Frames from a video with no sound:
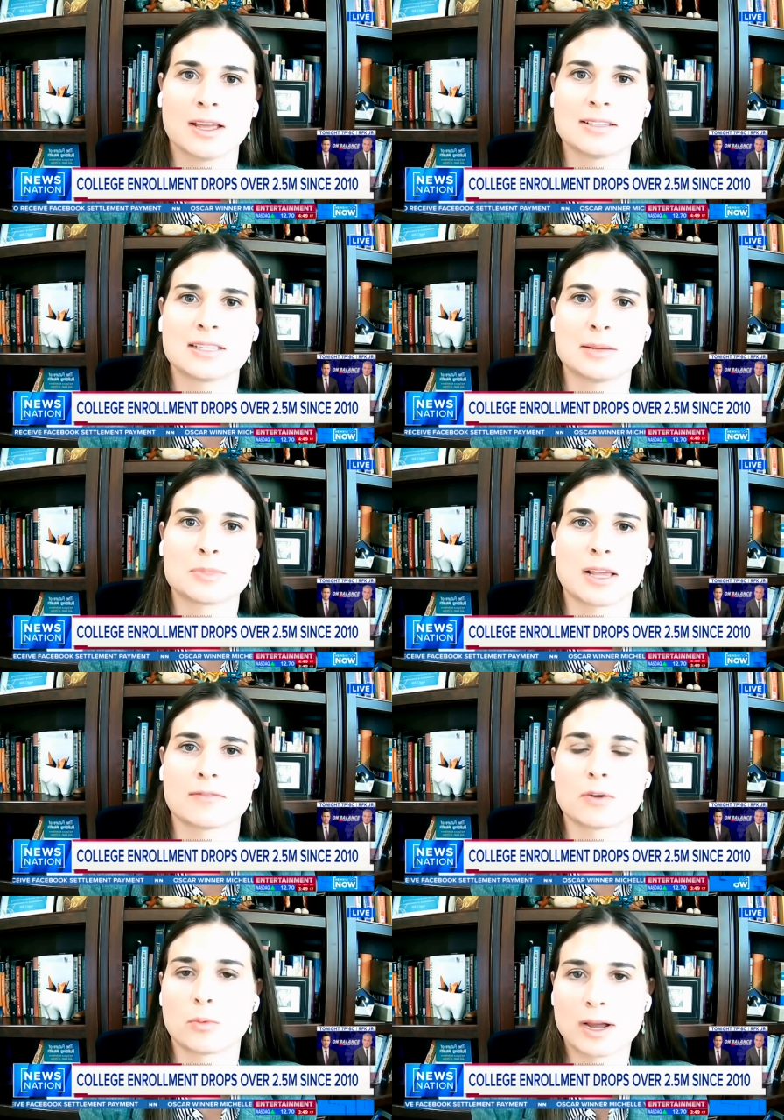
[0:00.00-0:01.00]
It seems
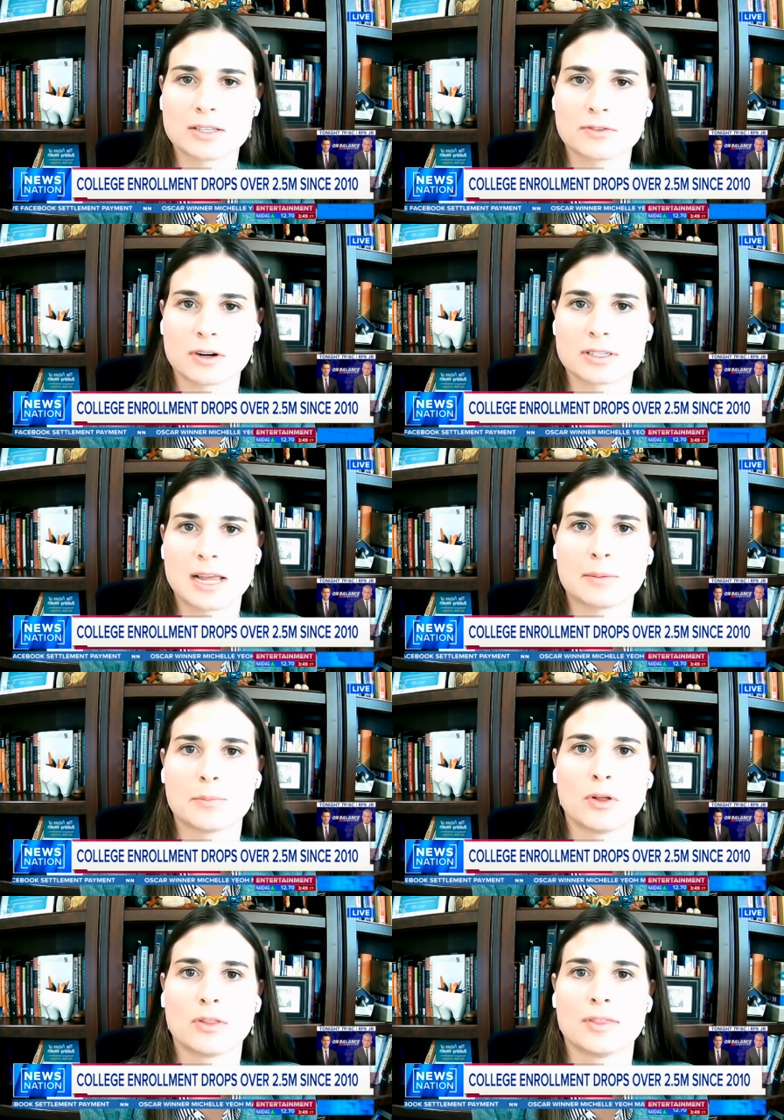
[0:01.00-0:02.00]
like for whites, for
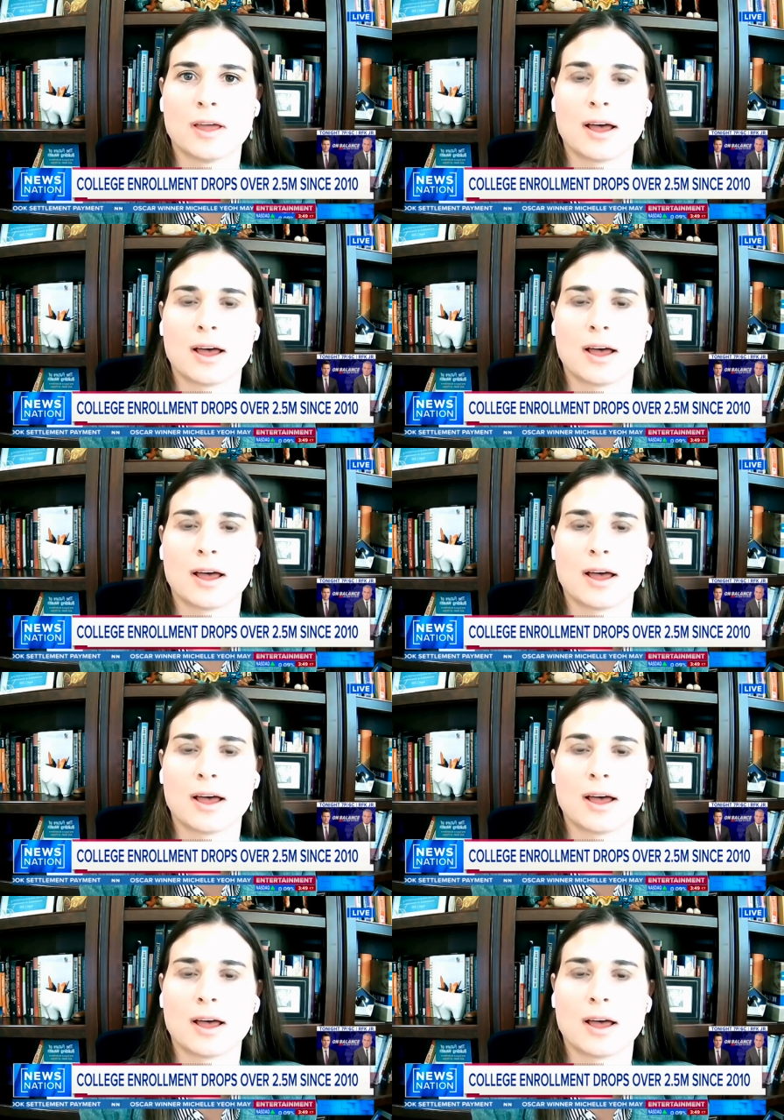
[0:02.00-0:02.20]
example,